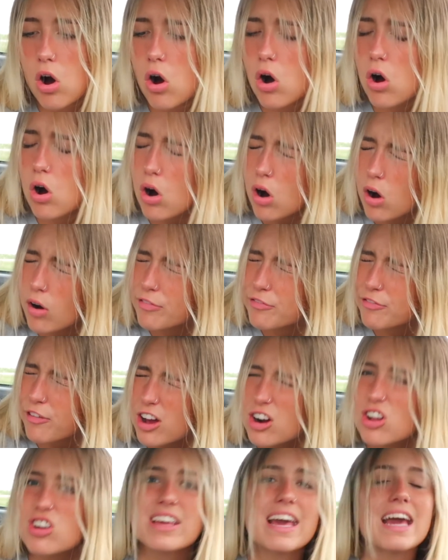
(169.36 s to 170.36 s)
Oh,
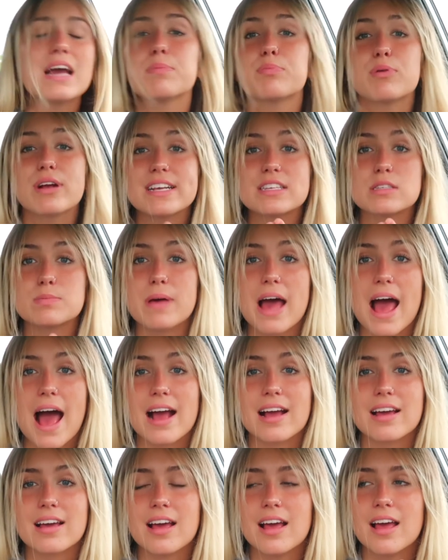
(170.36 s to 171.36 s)
funnel cake brings
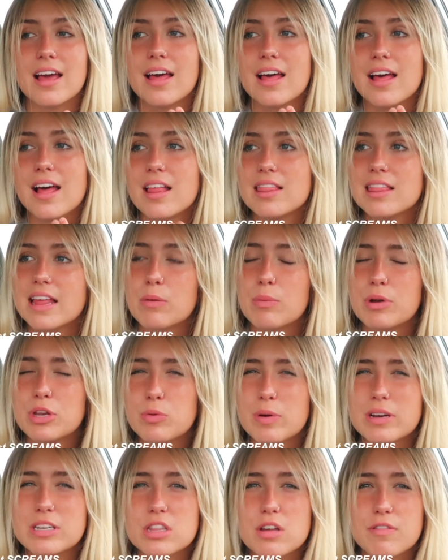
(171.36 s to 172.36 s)
back like when
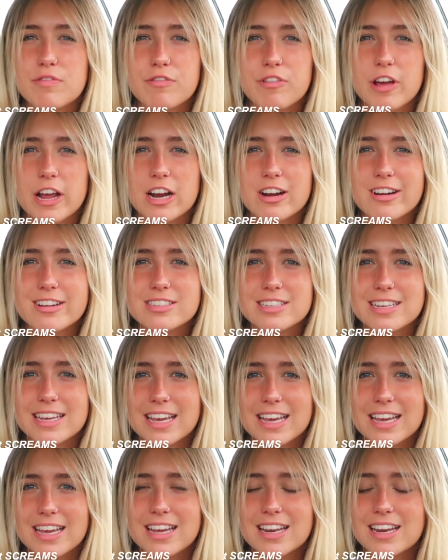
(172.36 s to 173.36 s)
you went to the fair as a
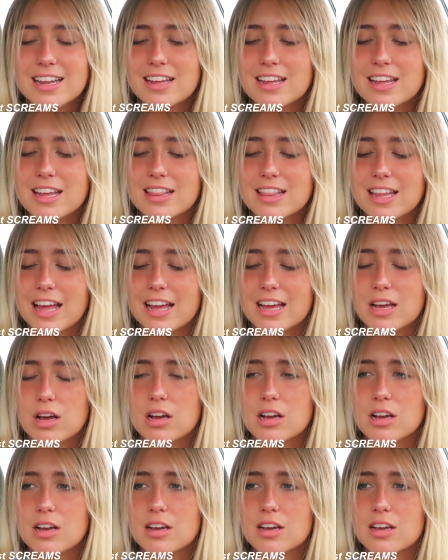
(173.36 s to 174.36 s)
kid and like
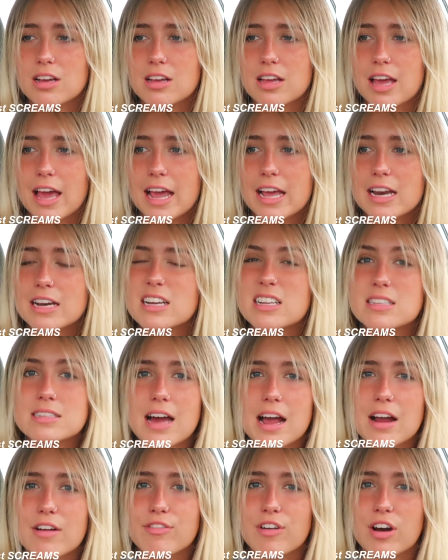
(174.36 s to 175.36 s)
ate an
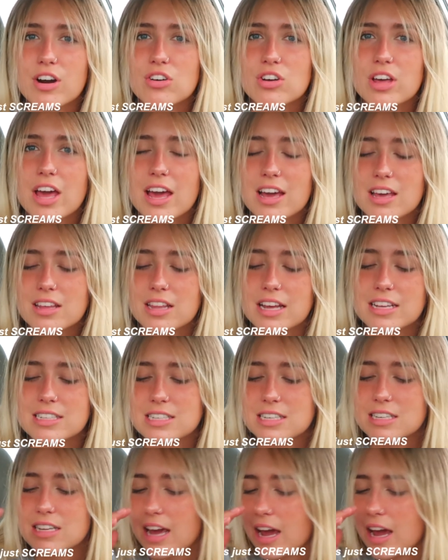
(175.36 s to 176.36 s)
entire funnel cake and like didn't